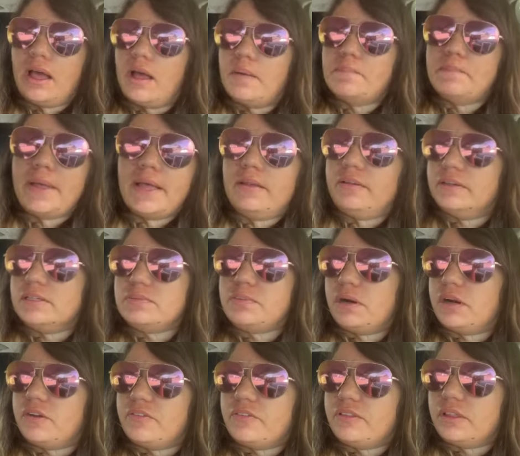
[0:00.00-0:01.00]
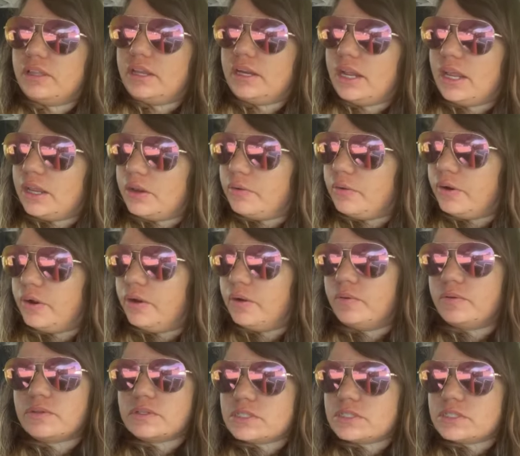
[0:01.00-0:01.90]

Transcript: Mel is part of the late night crew,